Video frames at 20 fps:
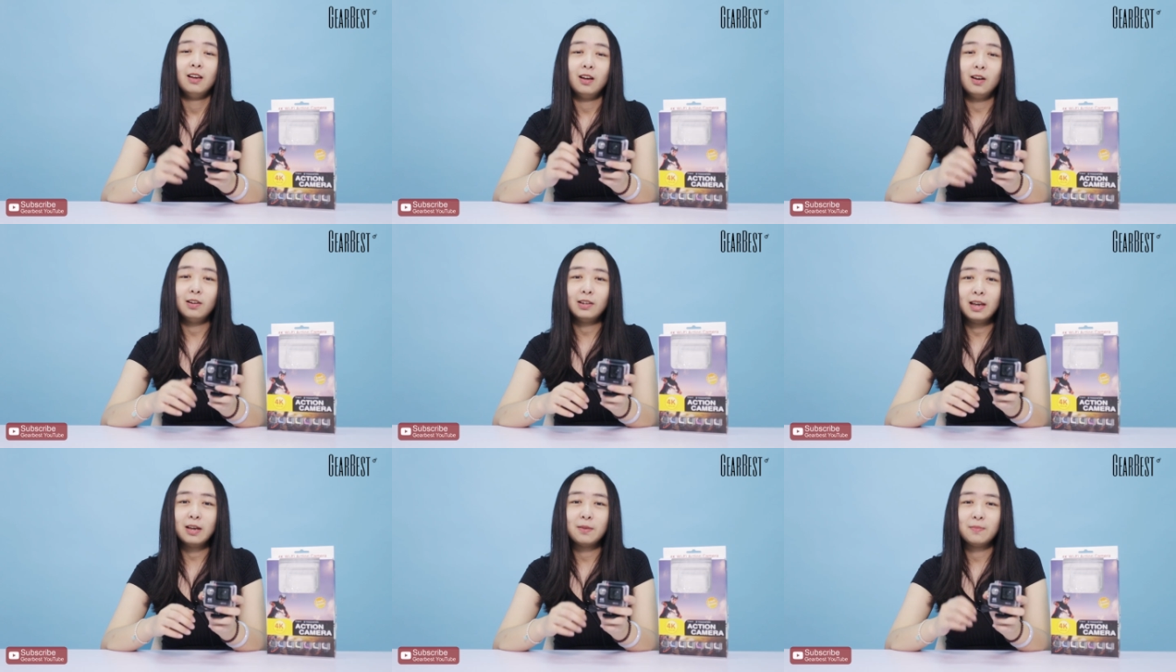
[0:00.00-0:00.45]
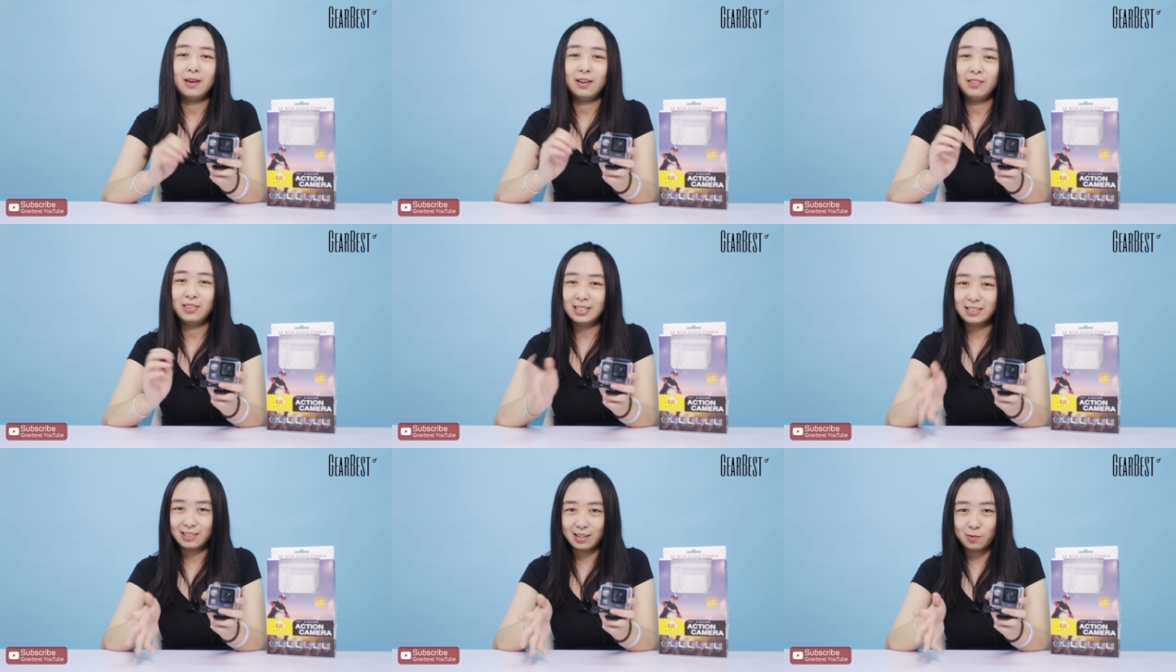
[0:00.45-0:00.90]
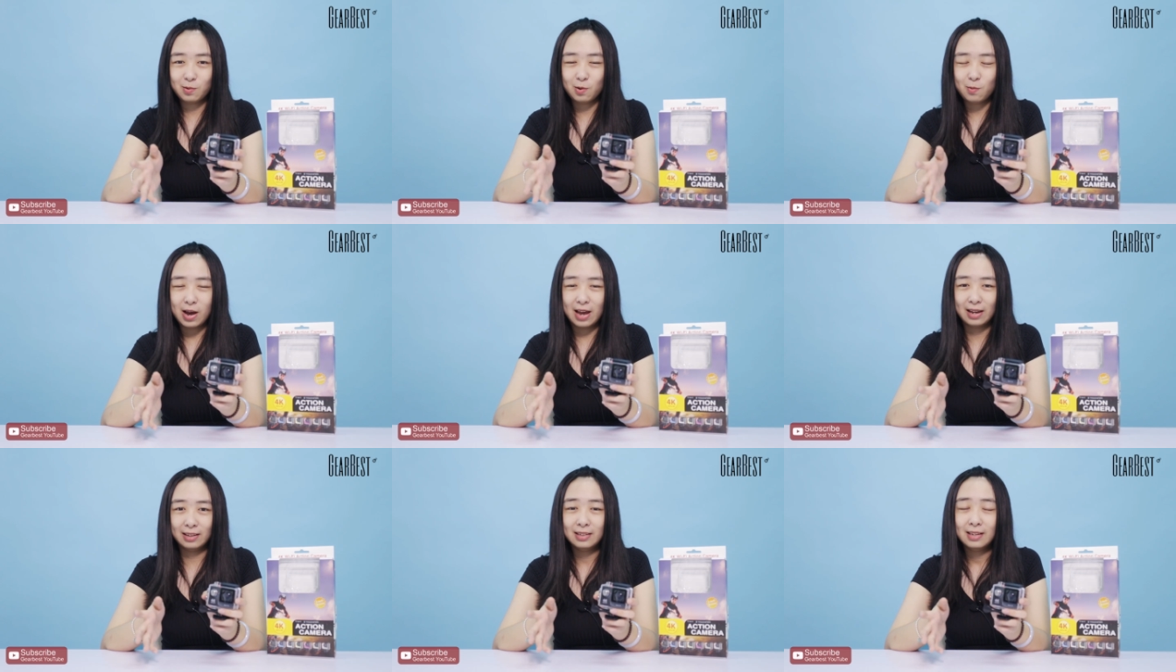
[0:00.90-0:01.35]
Okay, about this
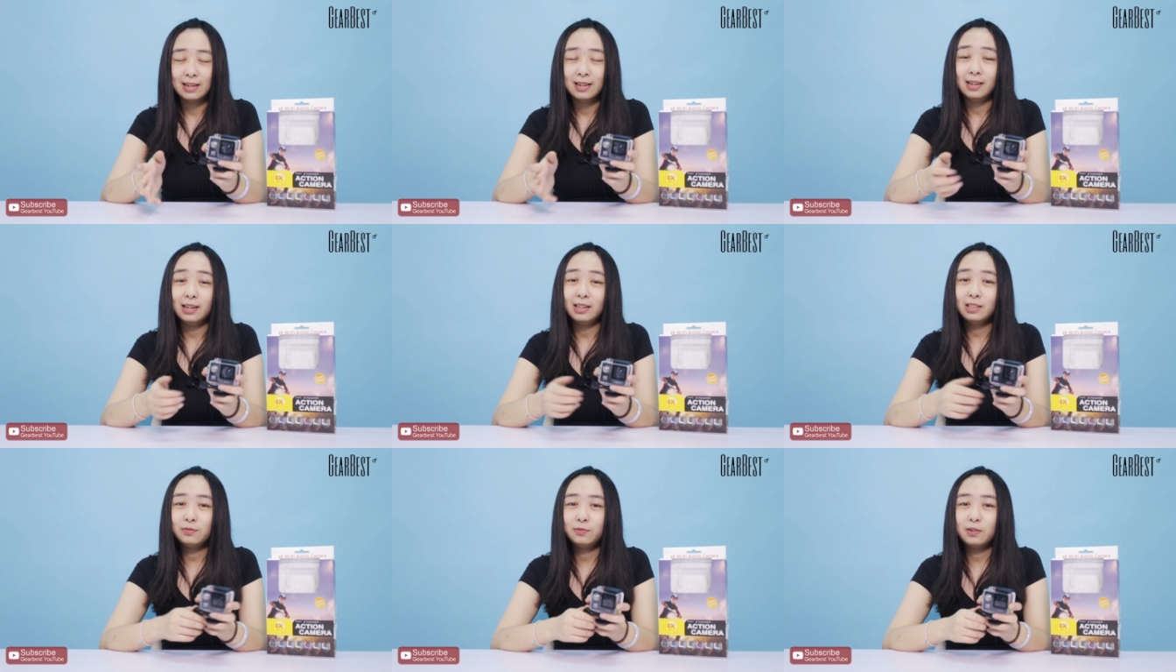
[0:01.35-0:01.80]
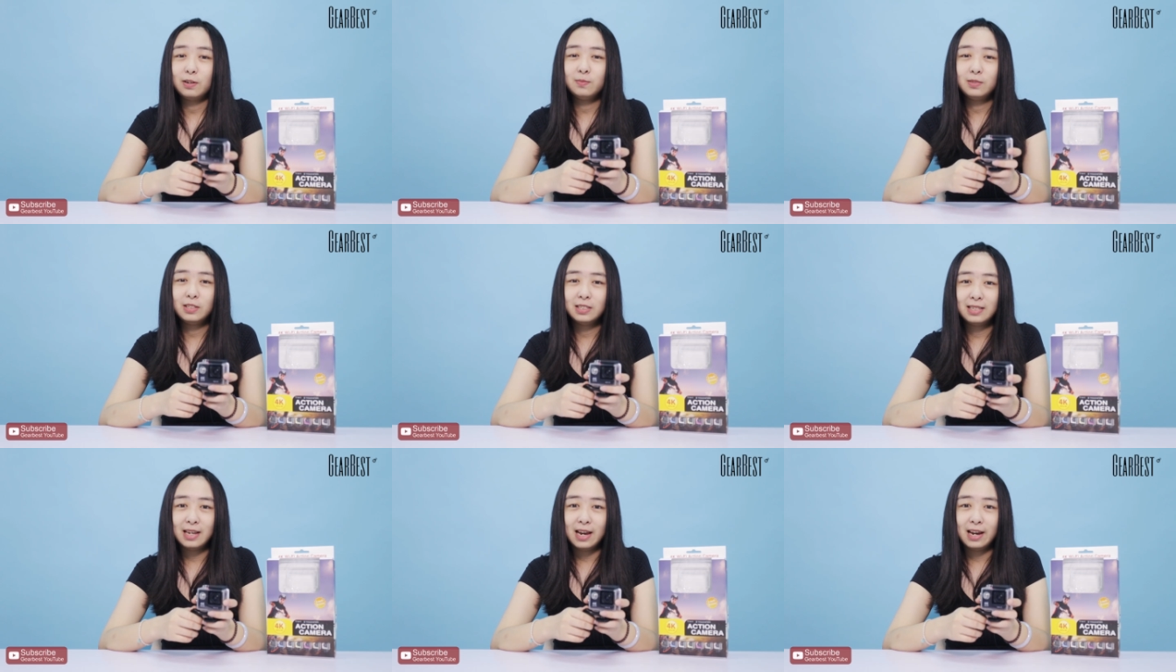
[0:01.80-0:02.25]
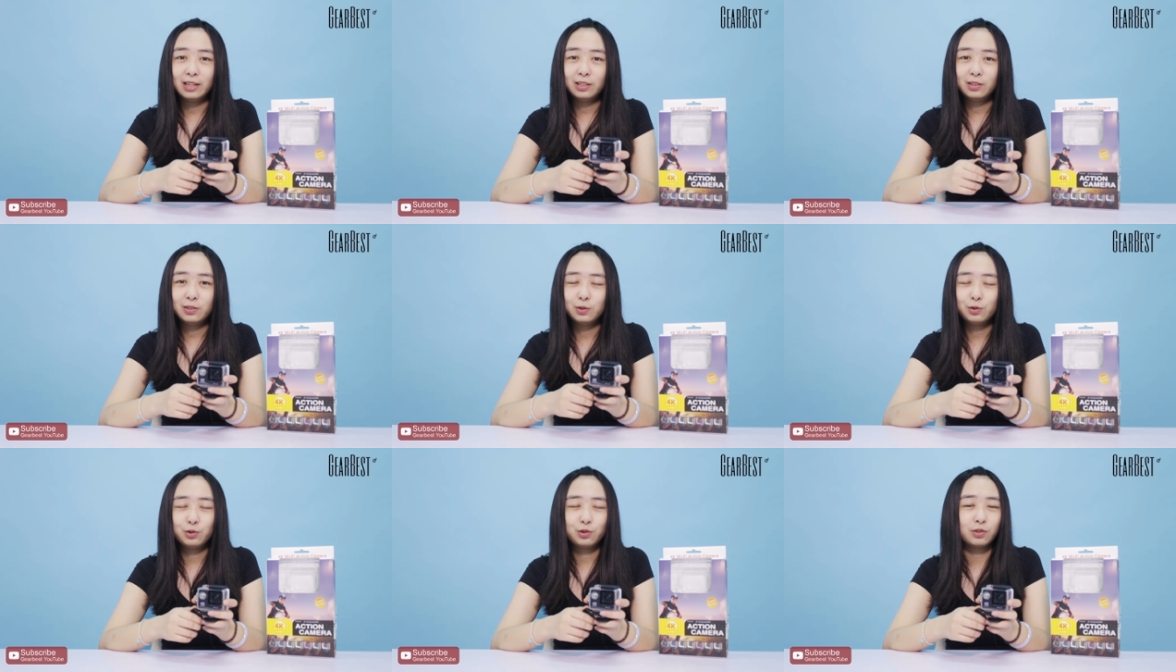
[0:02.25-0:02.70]
giveaway. It's from today
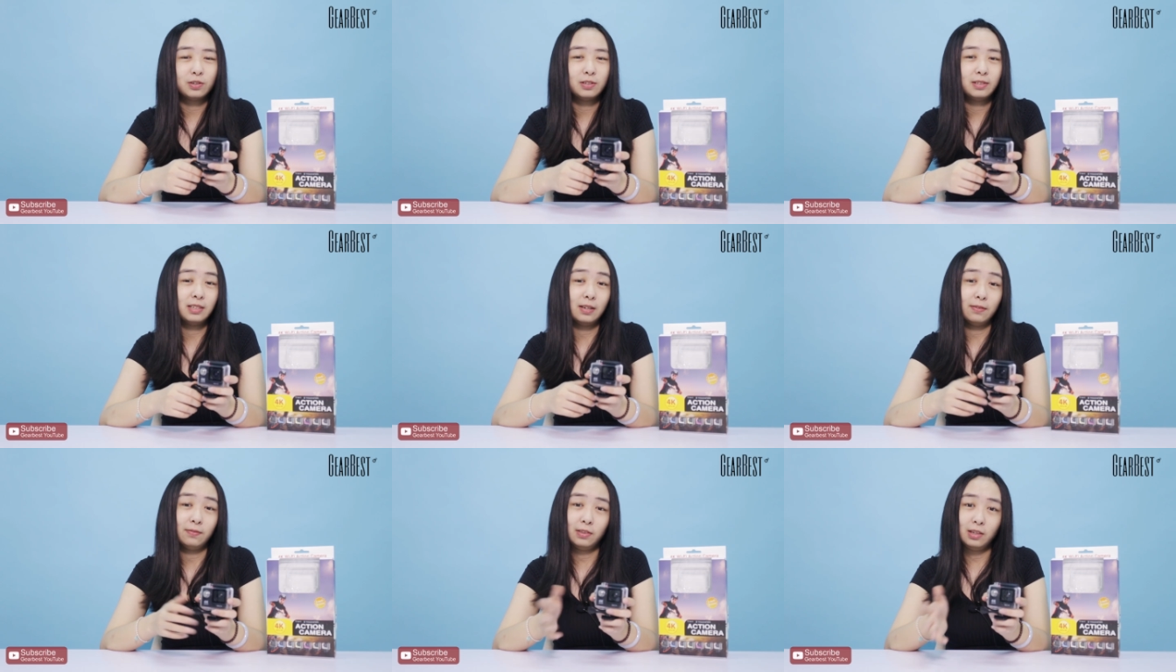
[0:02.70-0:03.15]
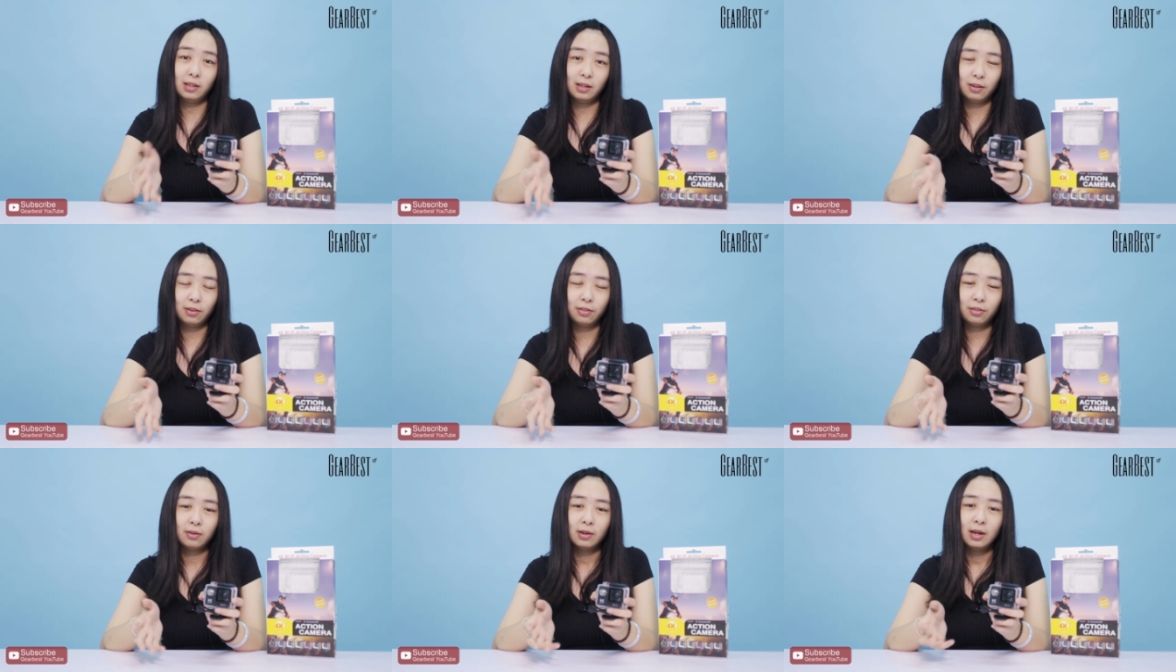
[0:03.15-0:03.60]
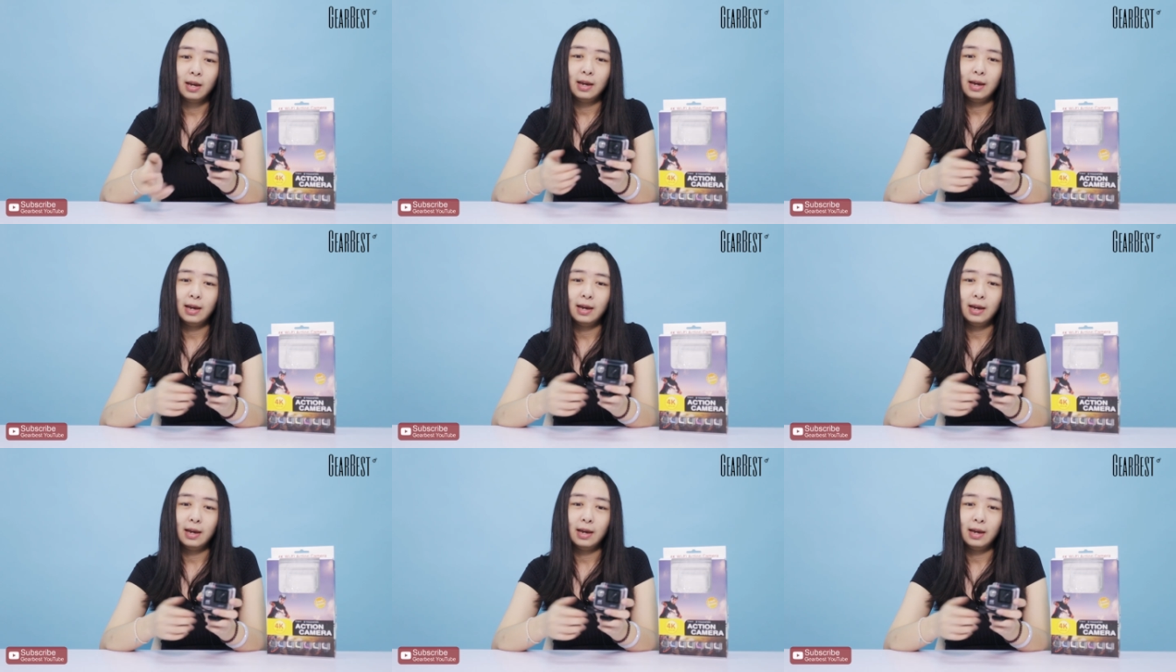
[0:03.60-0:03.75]
to June 17th,